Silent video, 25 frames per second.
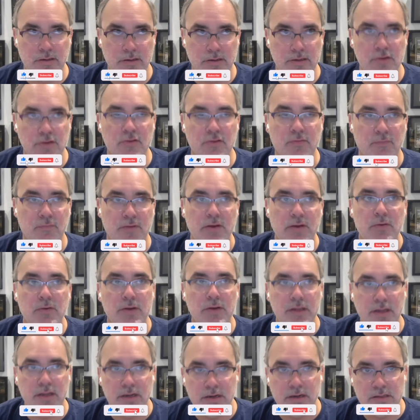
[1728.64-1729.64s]
near the
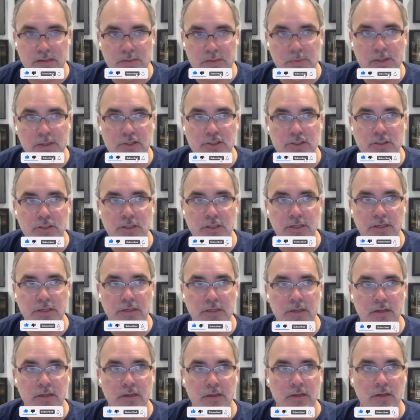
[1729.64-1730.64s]
very end, especially,